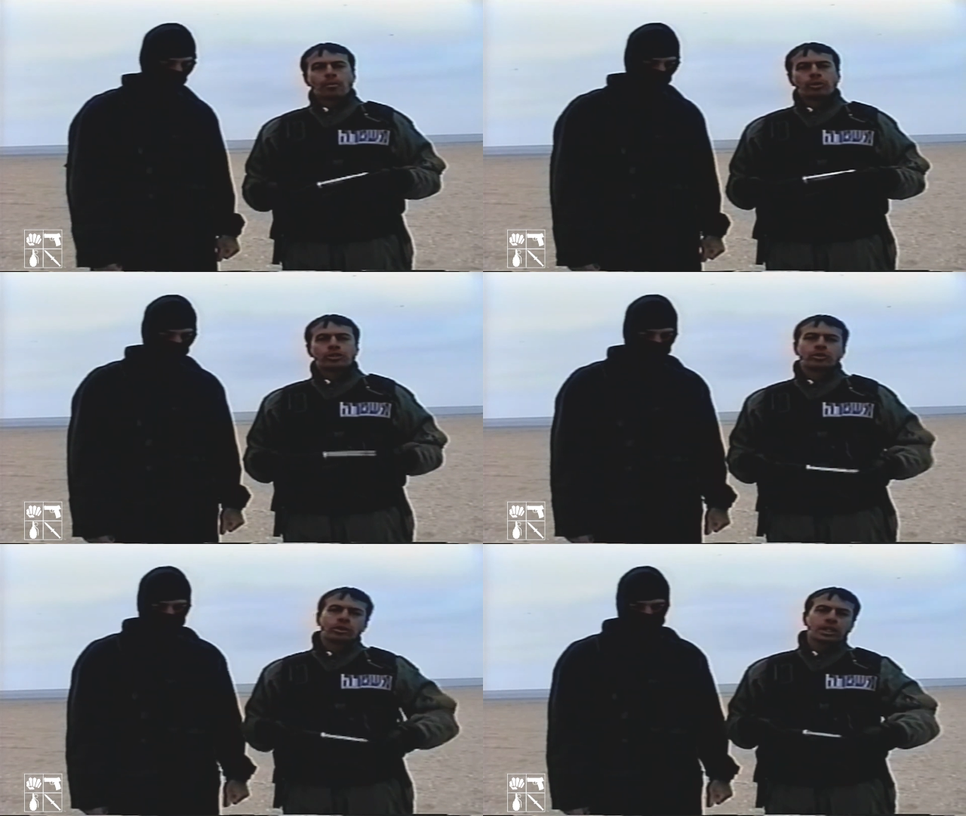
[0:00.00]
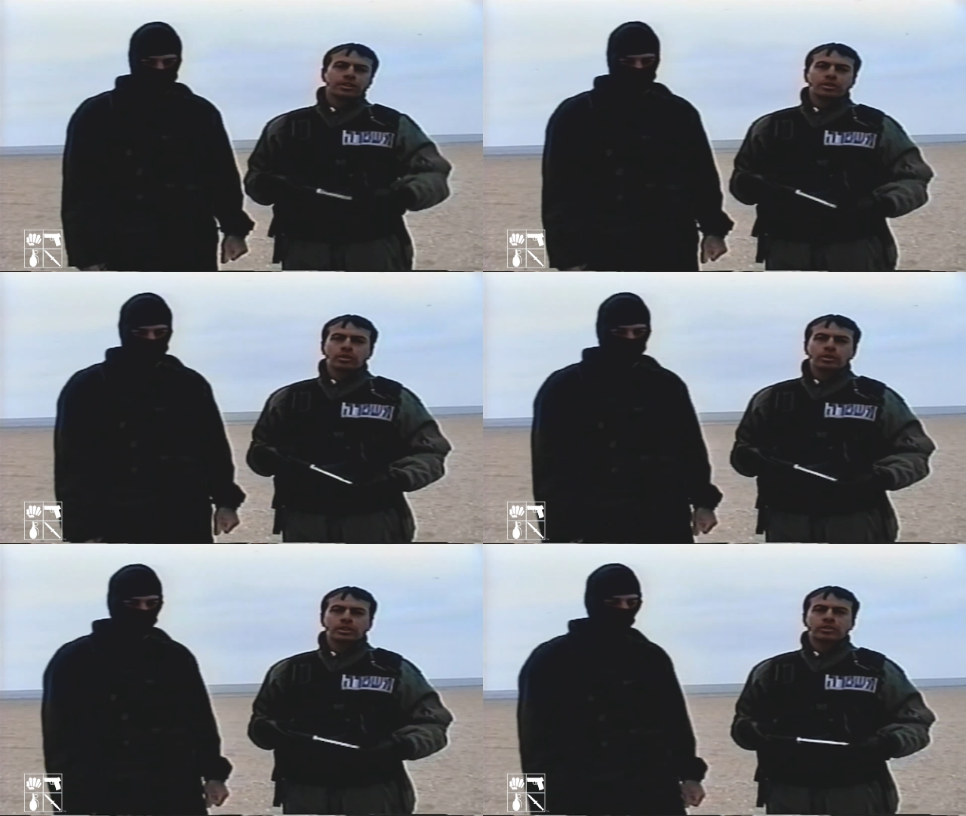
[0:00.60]
which you can
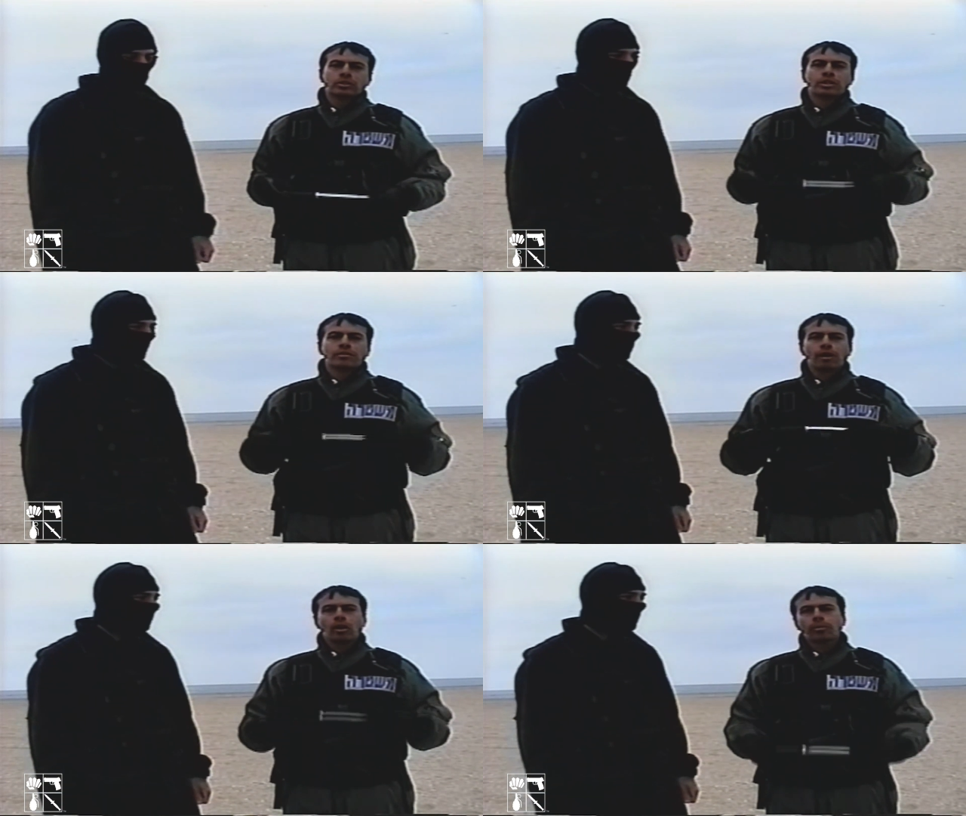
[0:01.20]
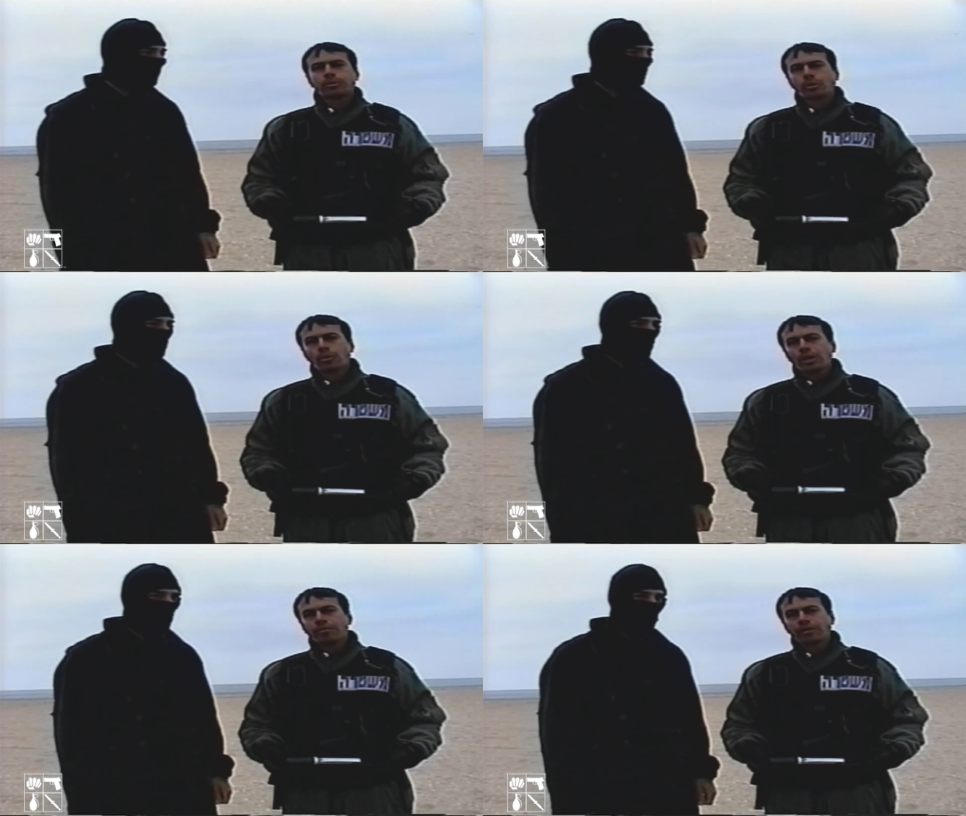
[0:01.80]
use to develop your
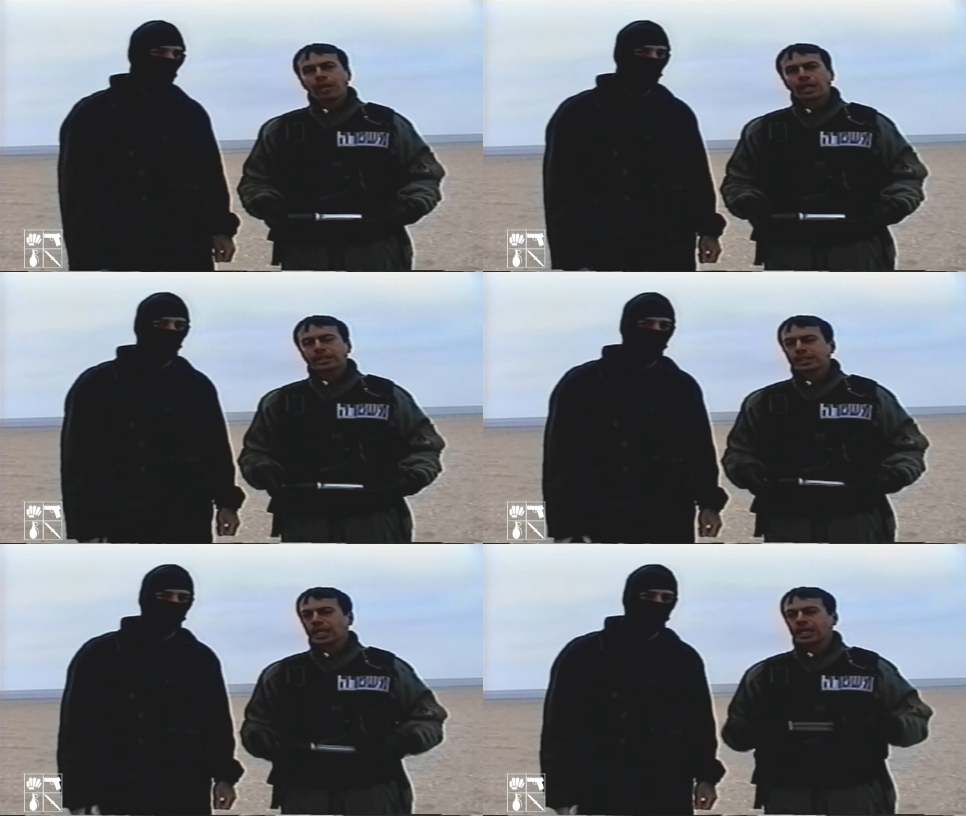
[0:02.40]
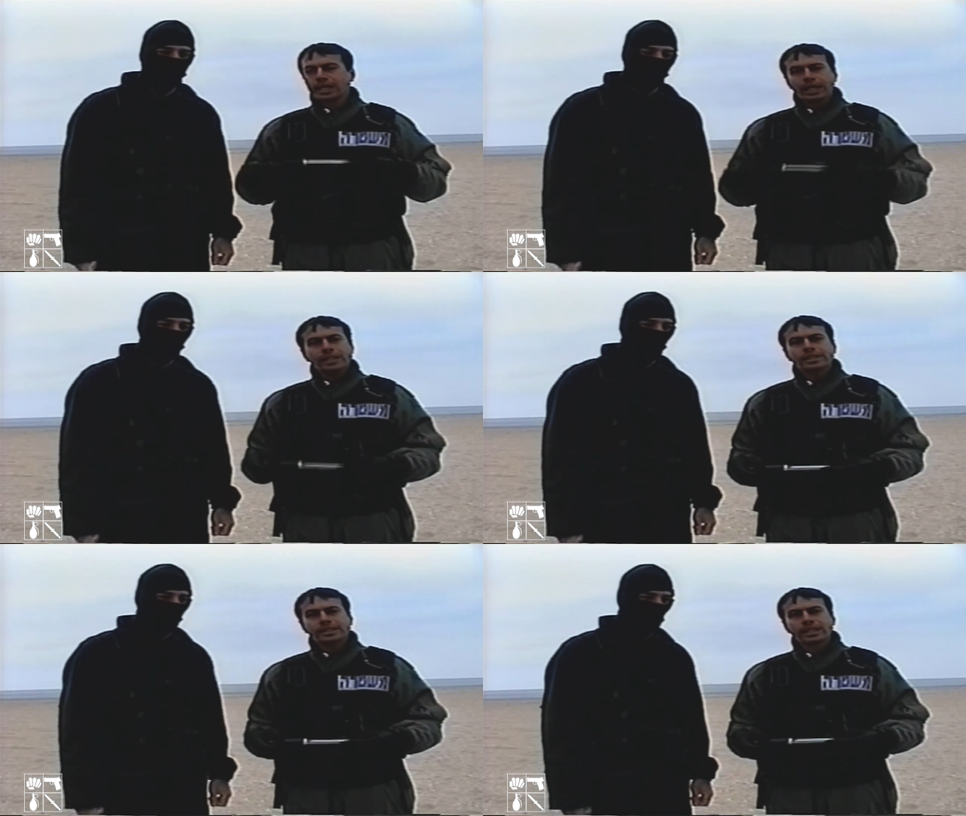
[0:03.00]
reflex and
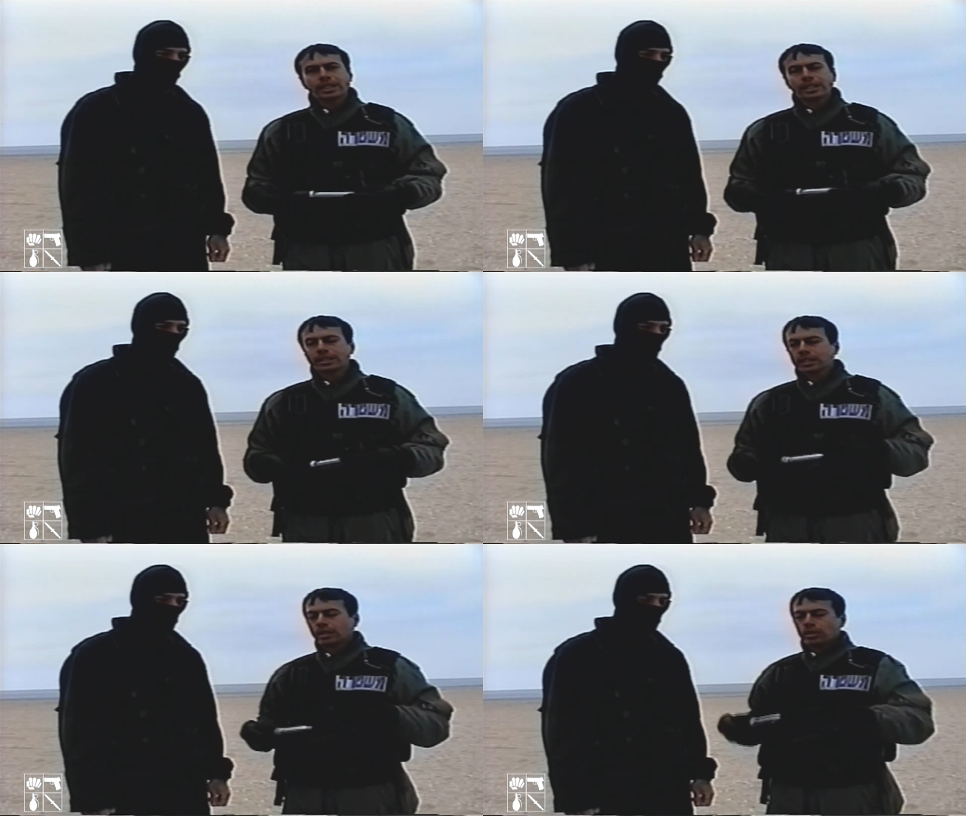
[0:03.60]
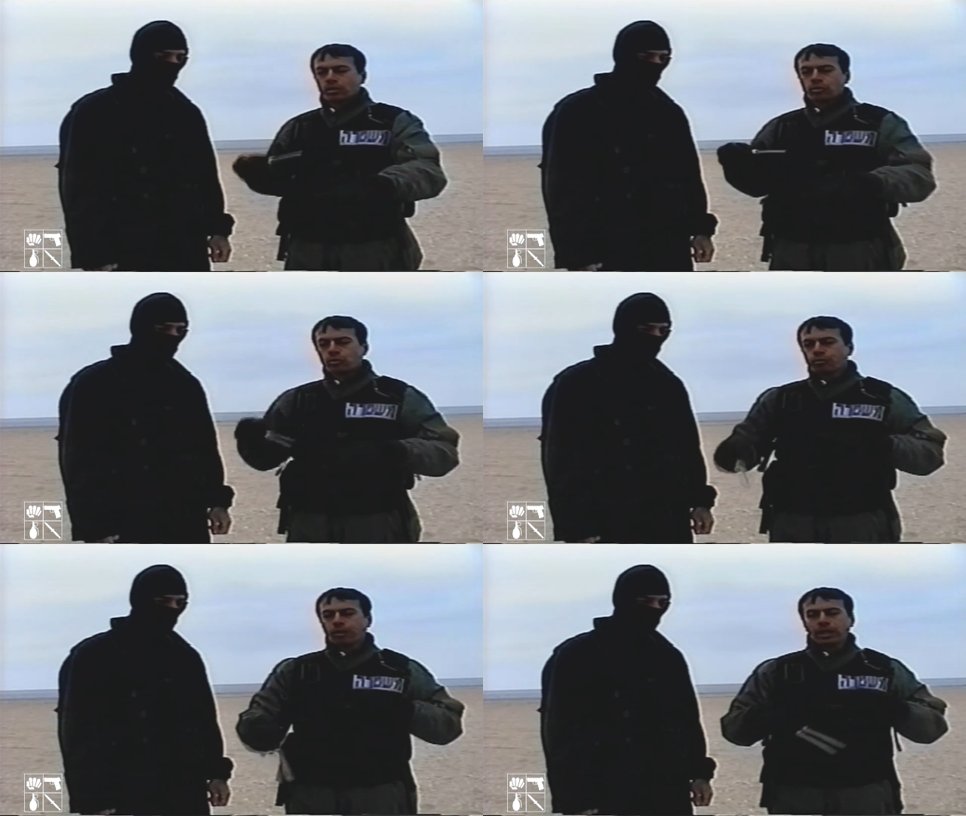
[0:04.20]
instinct
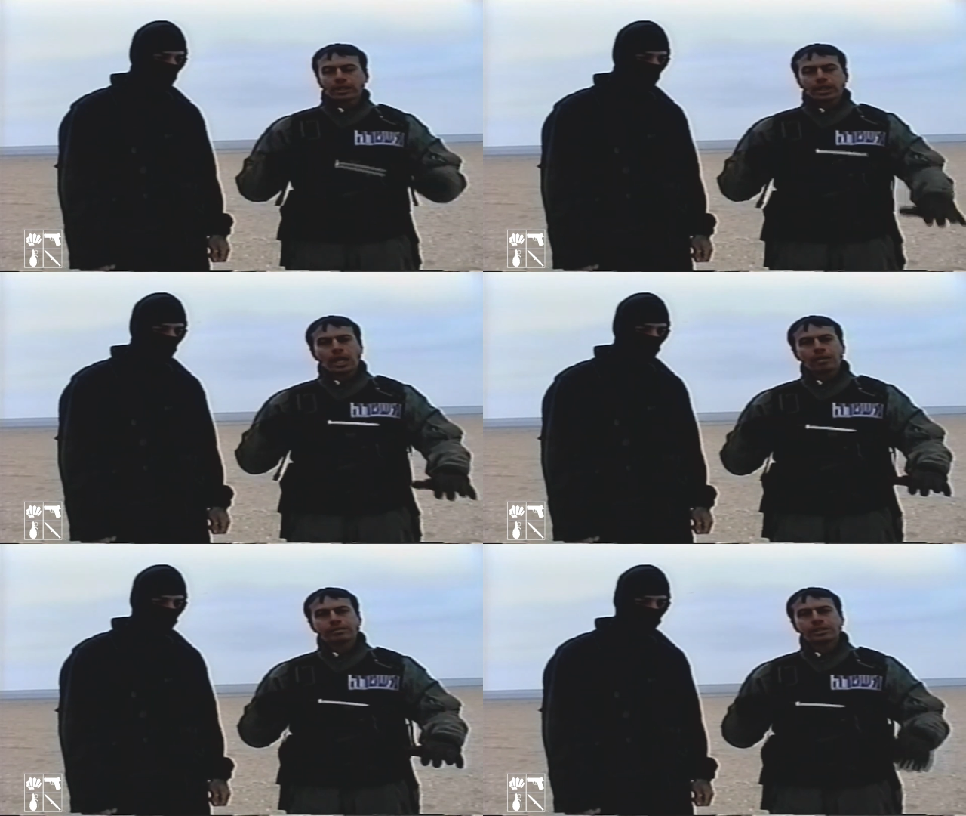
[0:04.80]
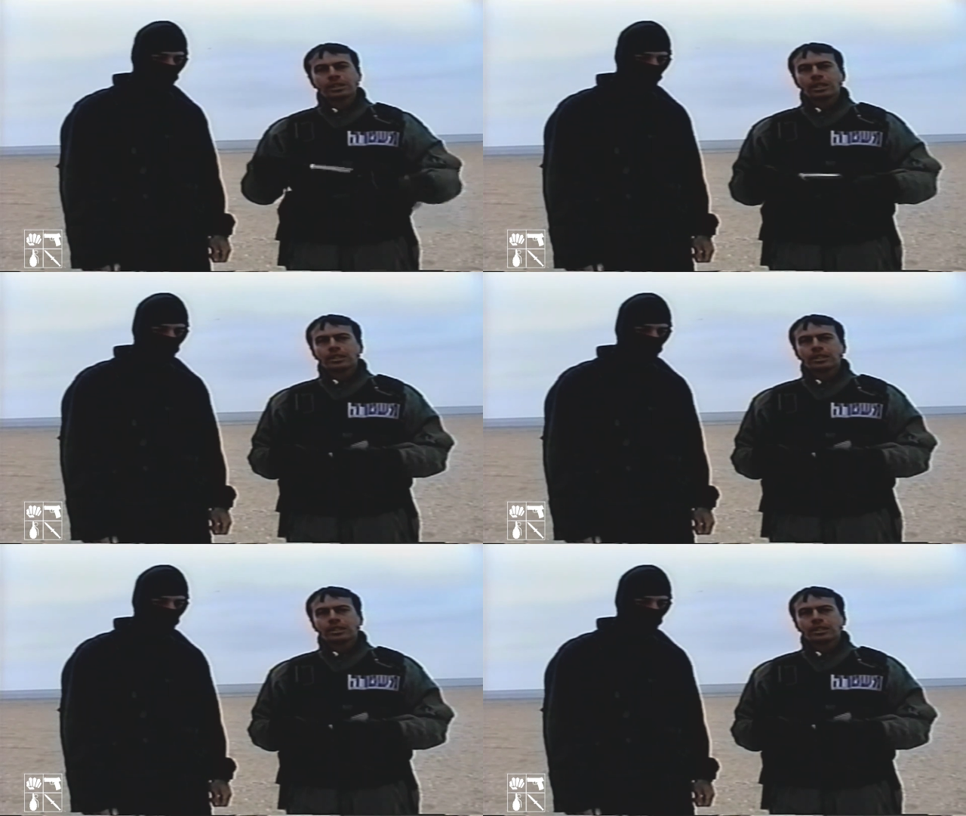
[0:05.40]
to fight knives.